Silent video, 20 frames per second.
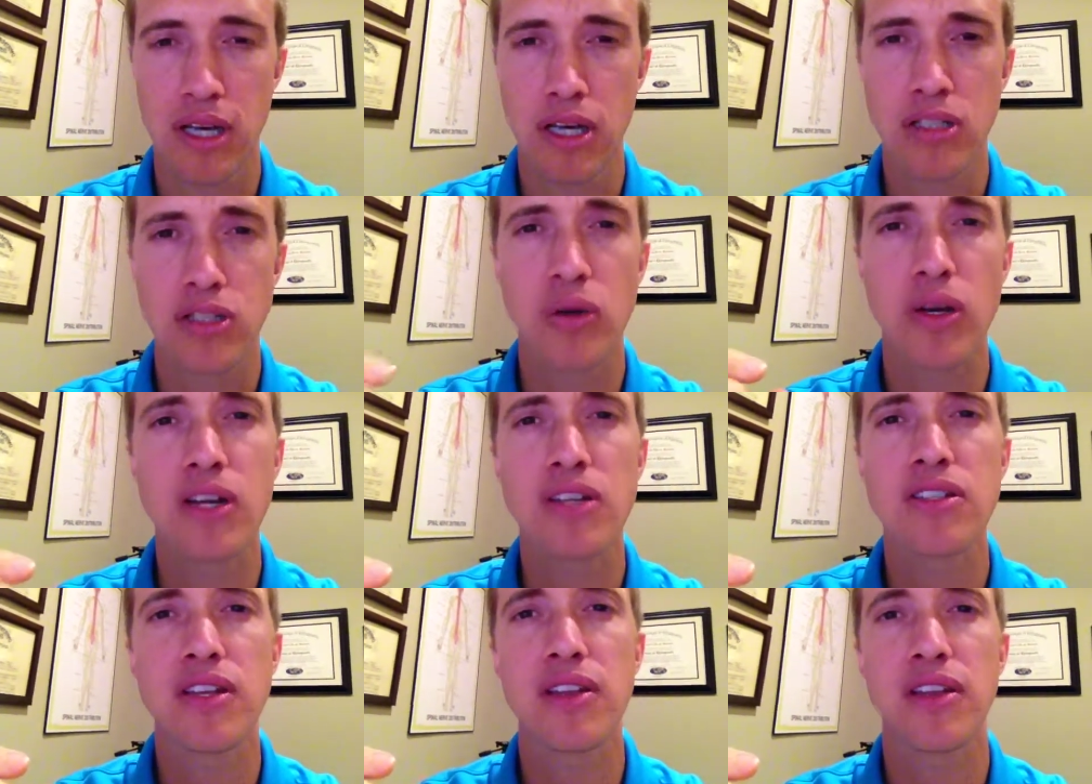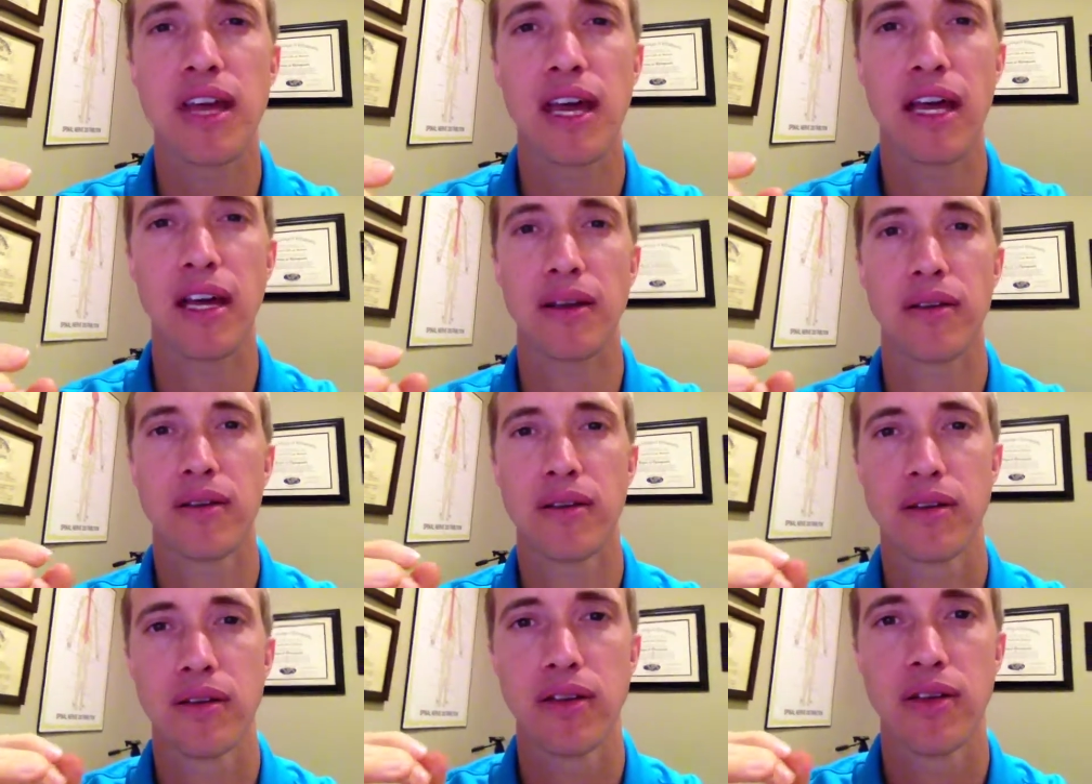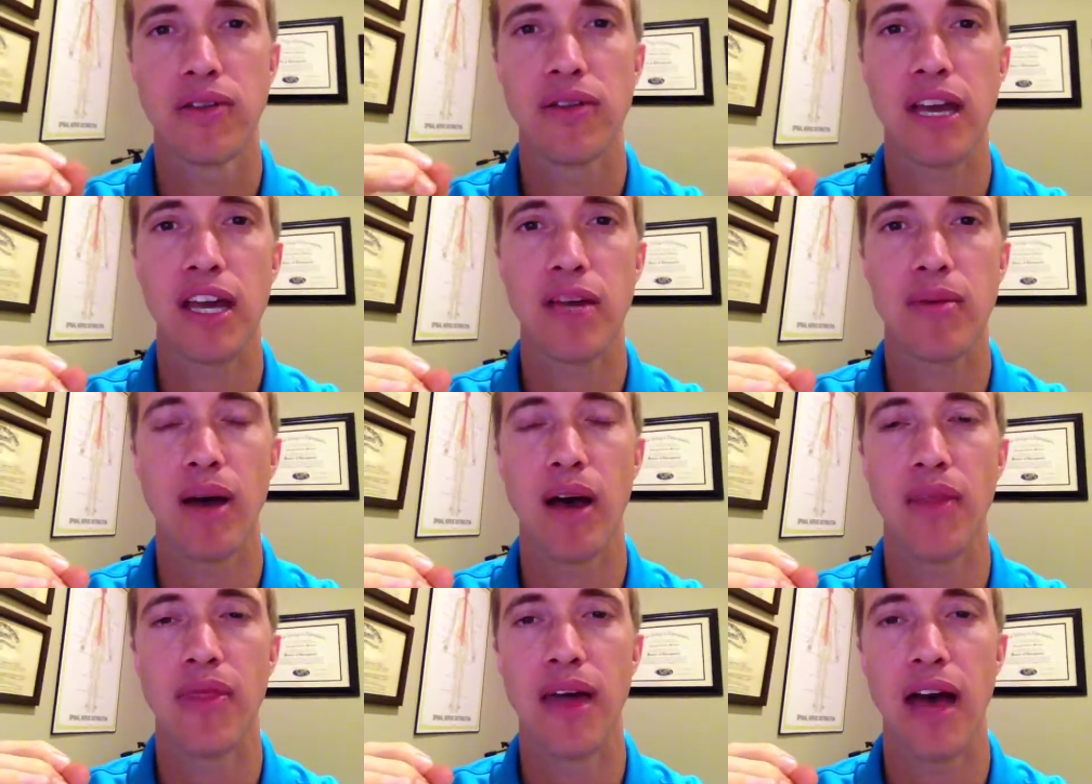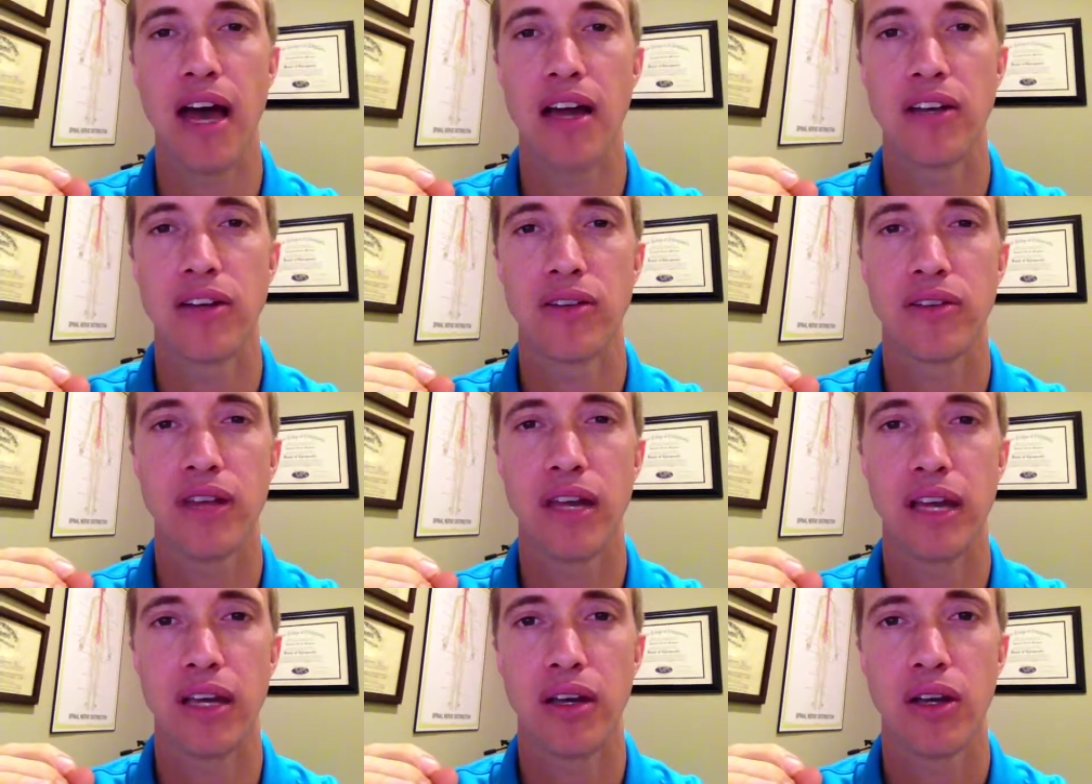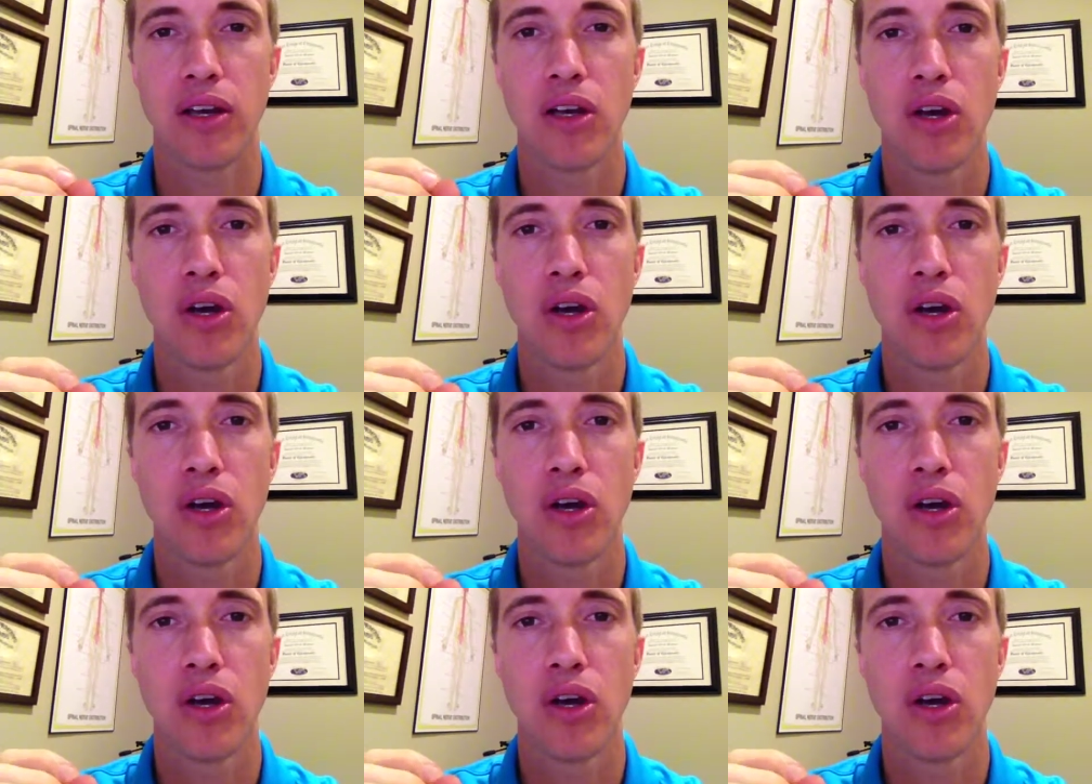So here's the thing you think about that and you think,